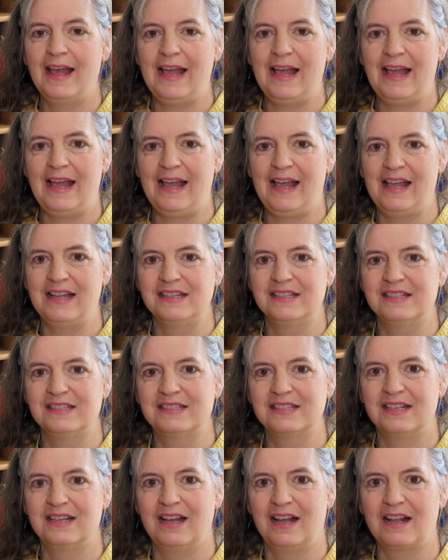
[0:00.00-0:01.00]
And
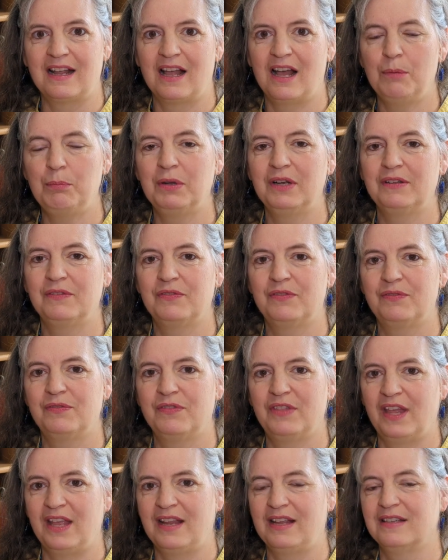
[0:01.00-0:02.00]
a couple of
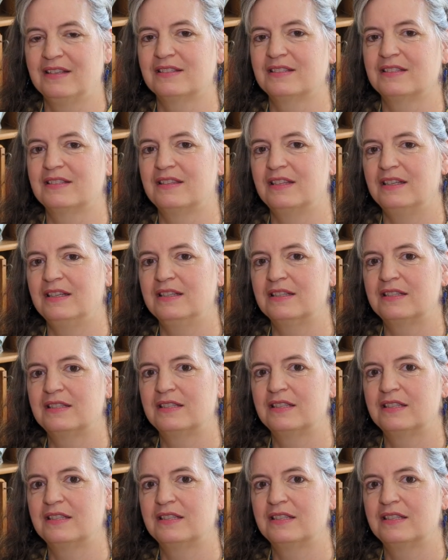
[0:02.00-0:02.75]
things that